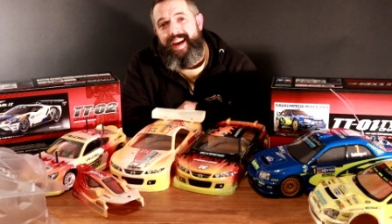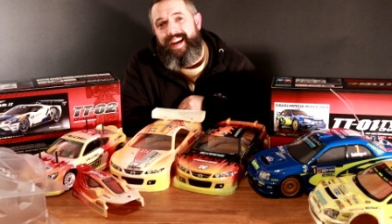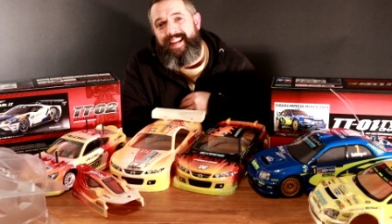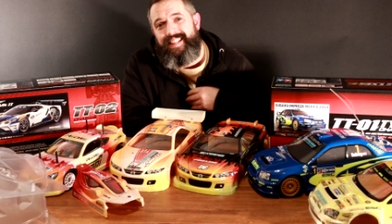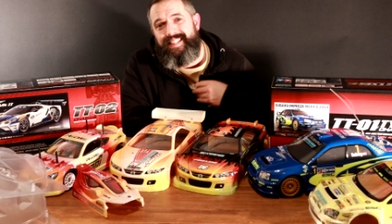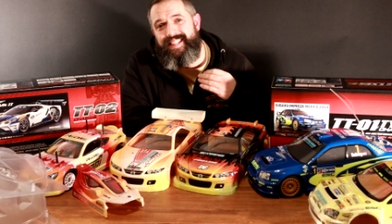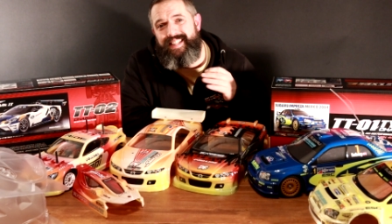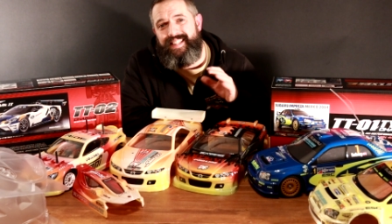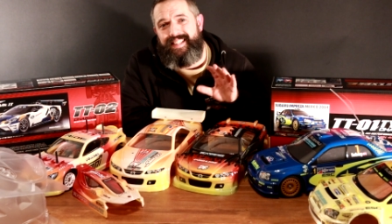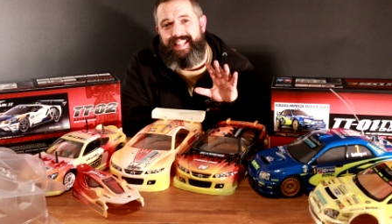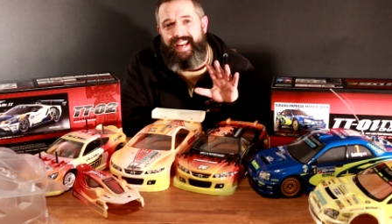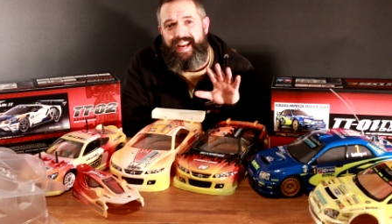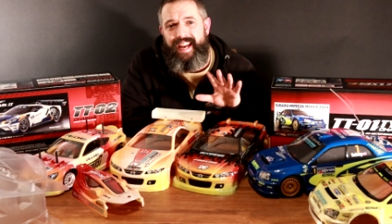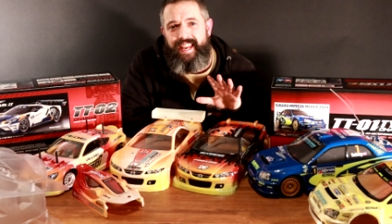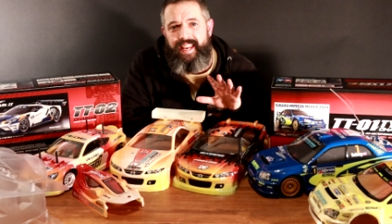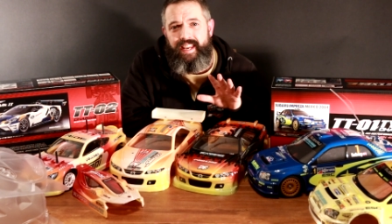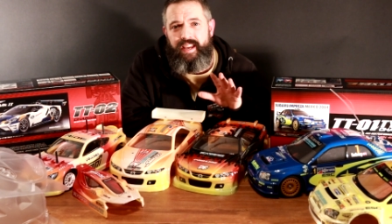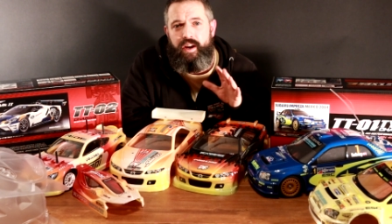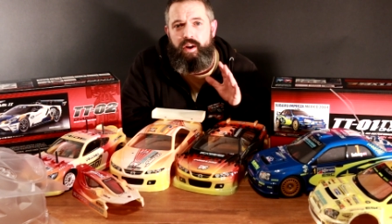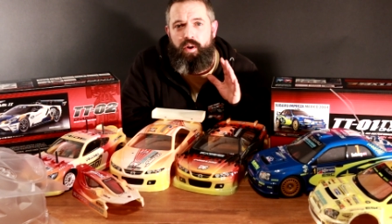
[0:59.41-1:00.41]
and
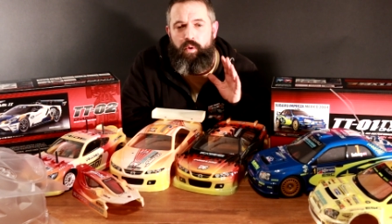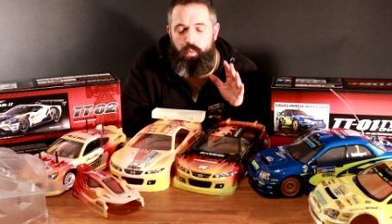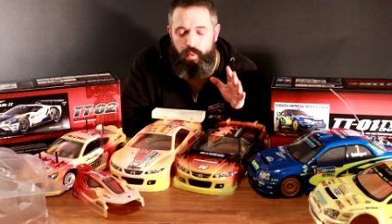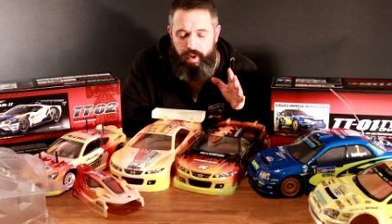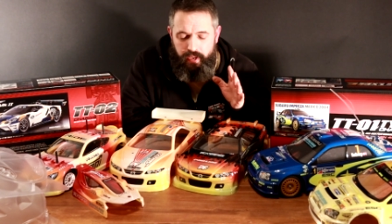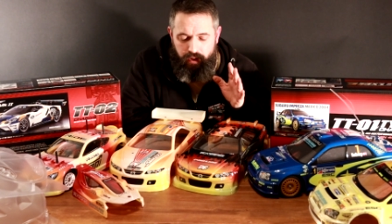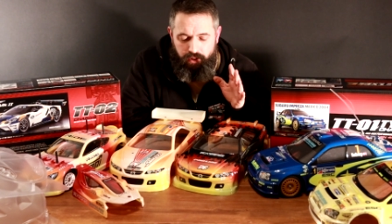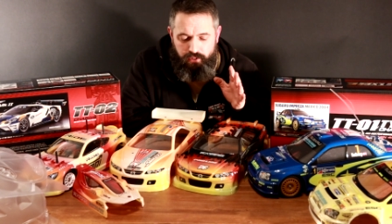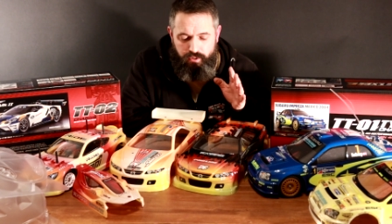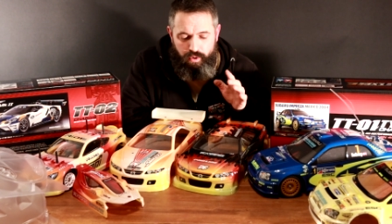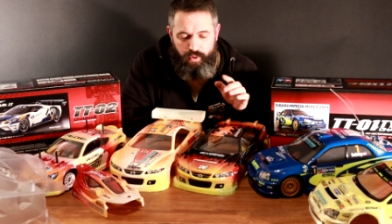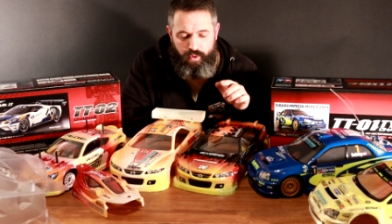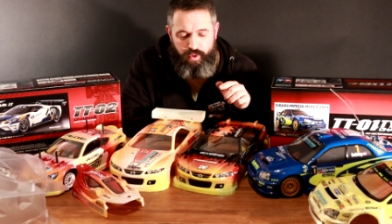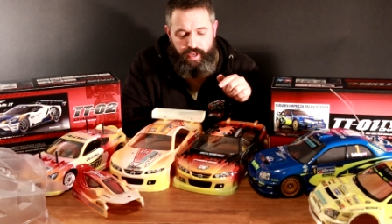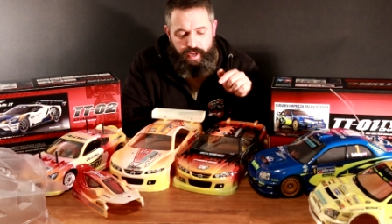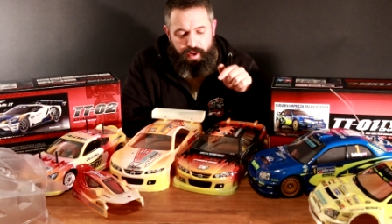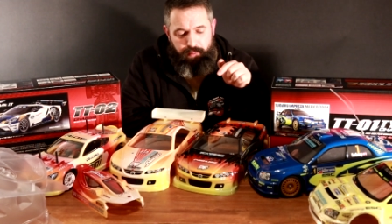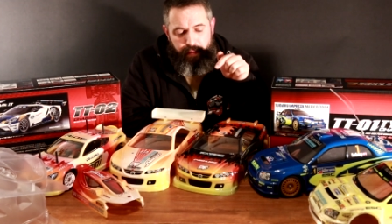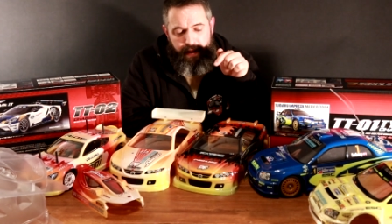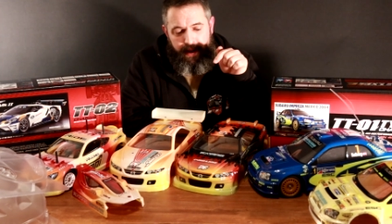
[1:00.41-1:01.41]
today we are
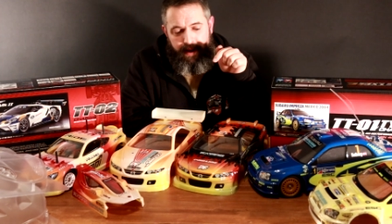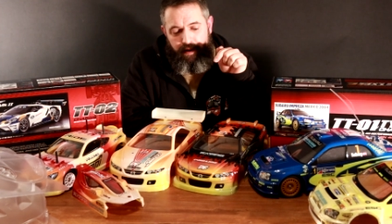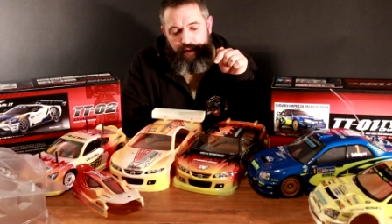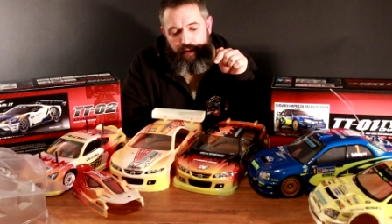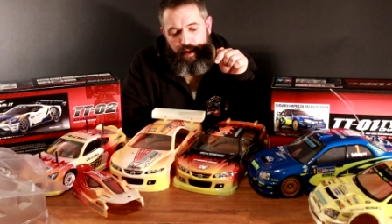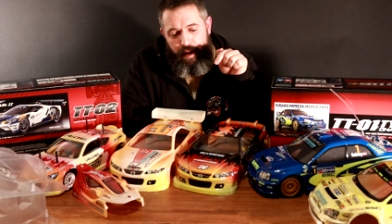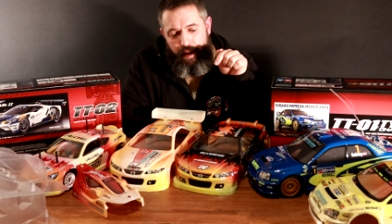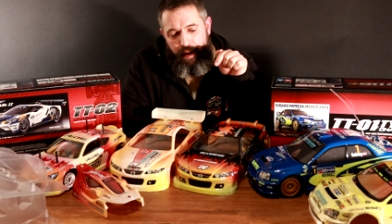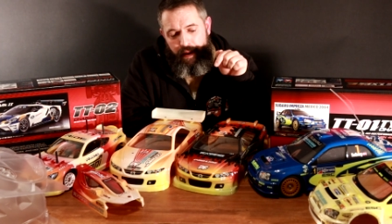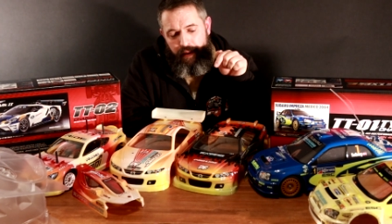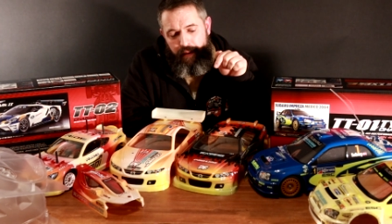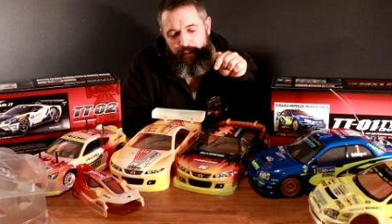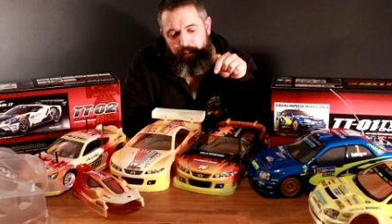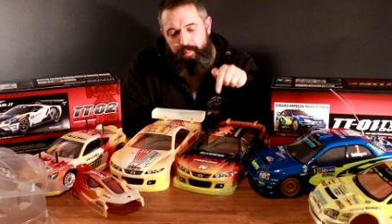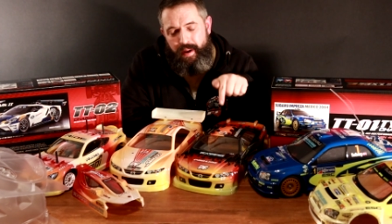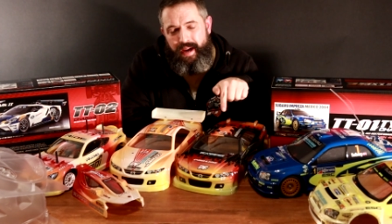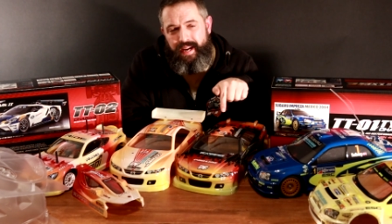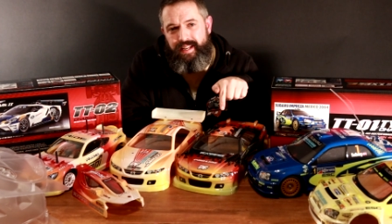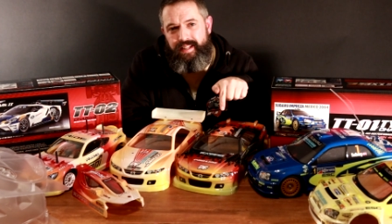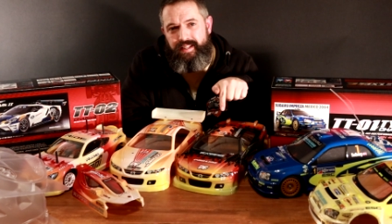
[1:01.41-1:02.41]
talking about
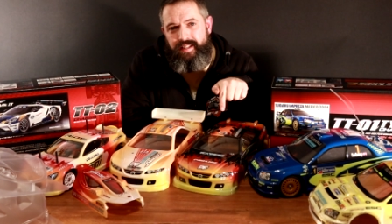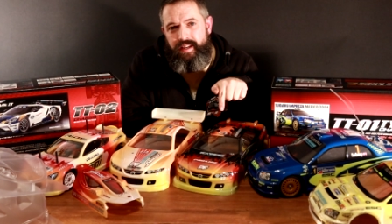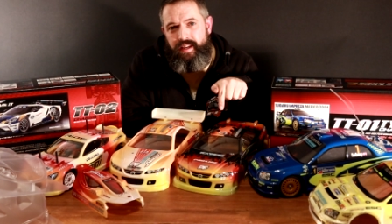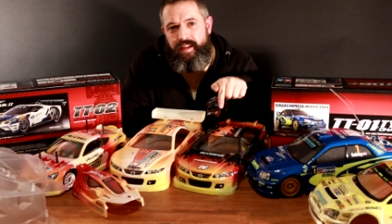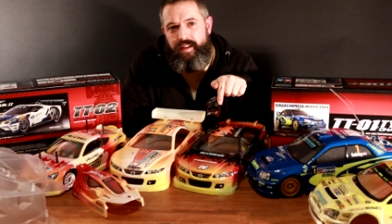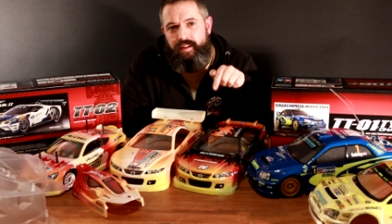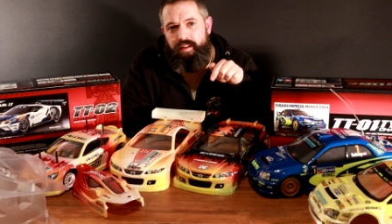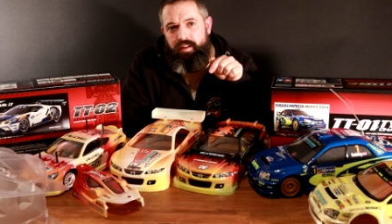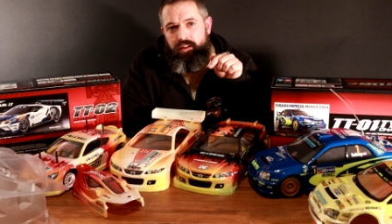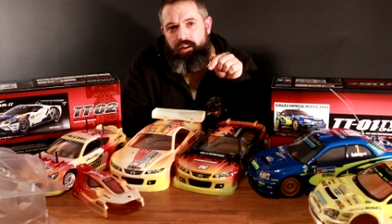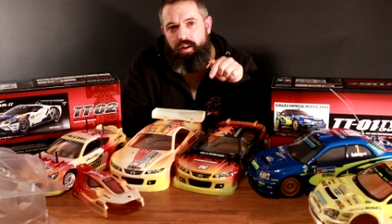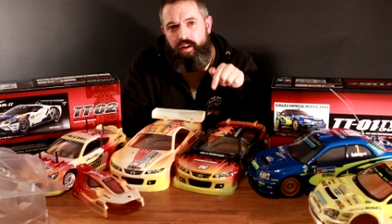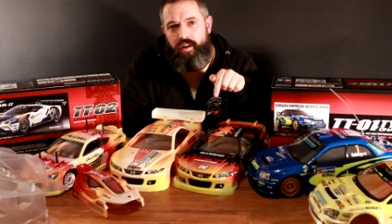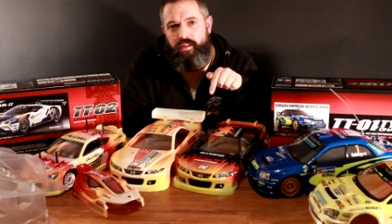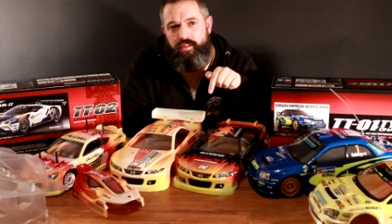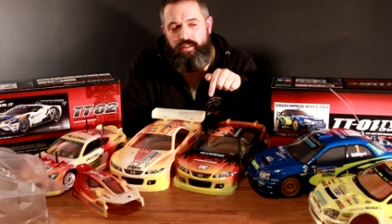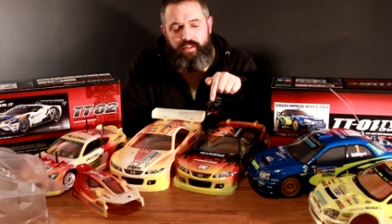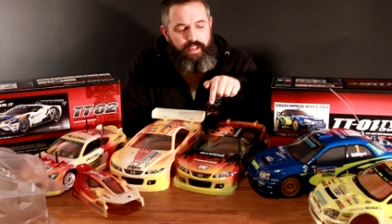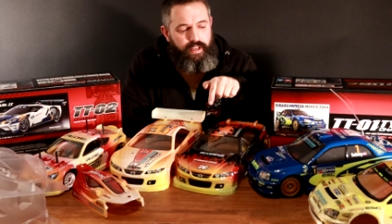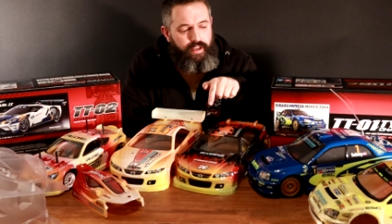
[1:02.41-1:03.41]
painting
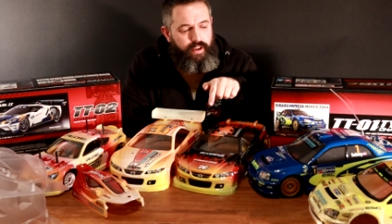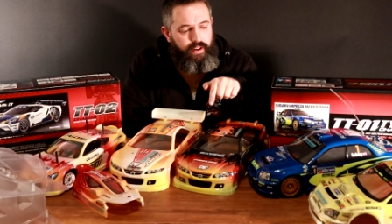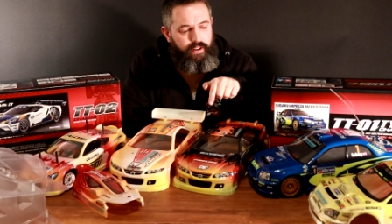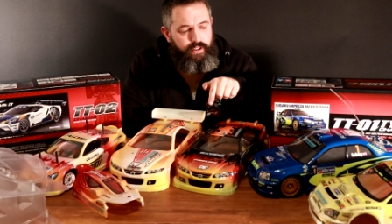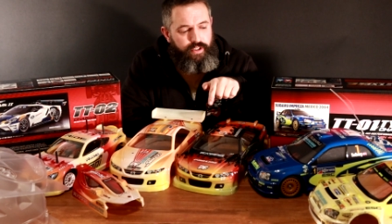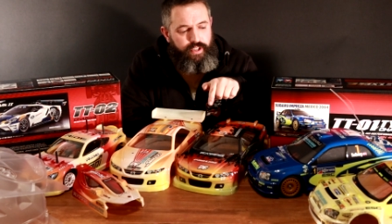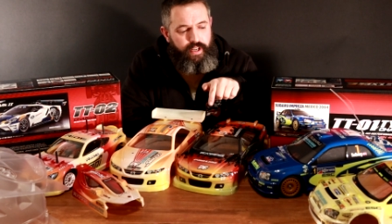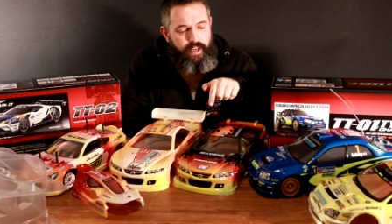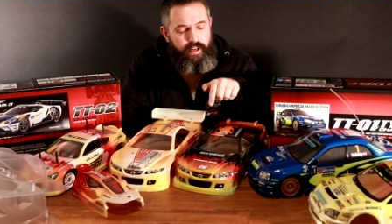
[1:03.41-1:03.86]
RC car